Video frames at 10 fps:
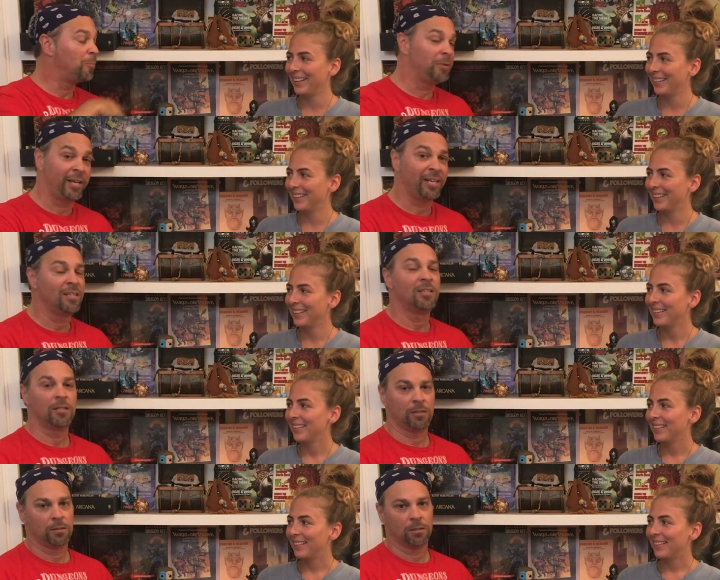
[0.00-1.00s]
Speaker 1: playing
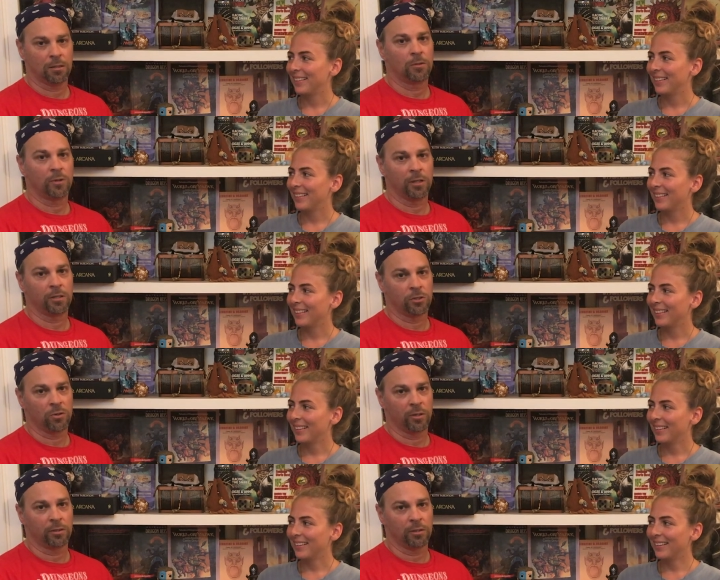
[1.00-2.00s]
really
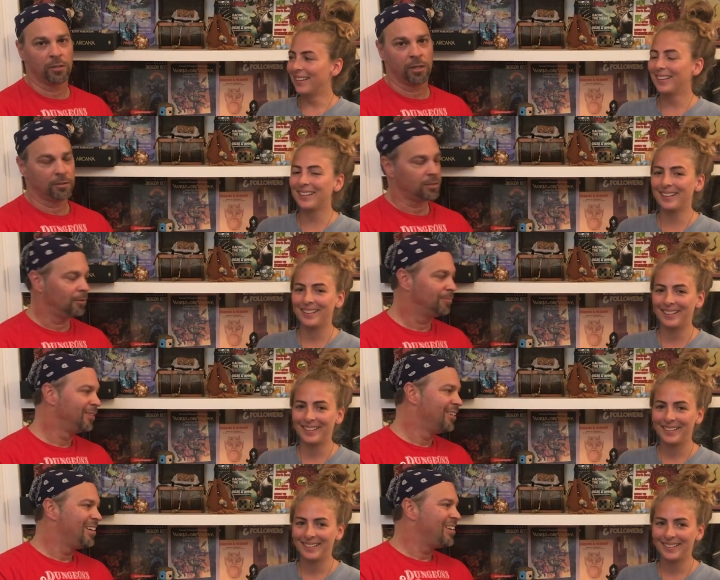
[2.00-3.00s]
enjoying their day. So.
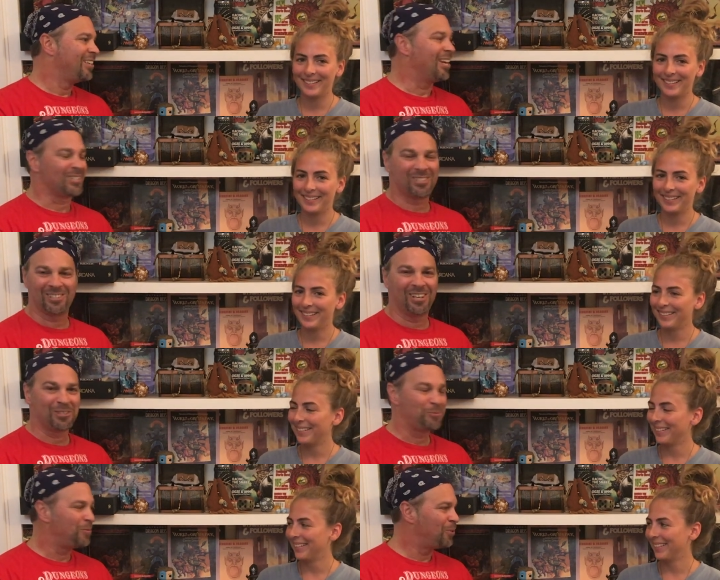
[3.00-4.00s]
Yes,
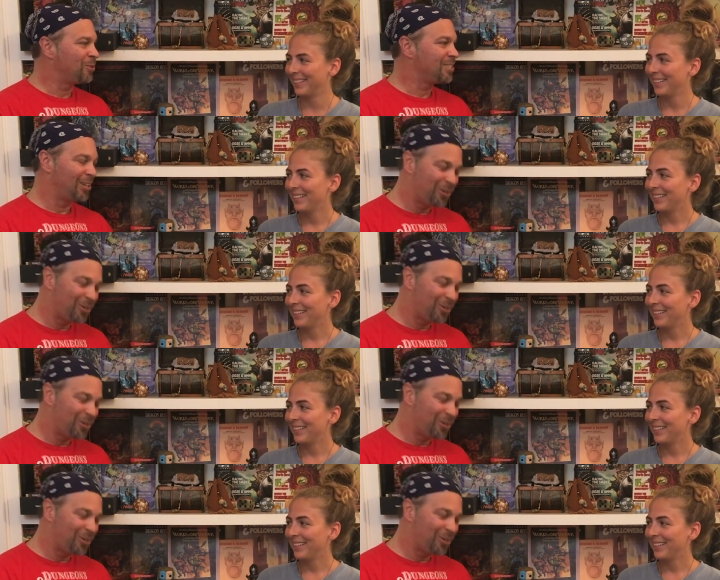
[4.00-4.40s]
yes, we've noticed that.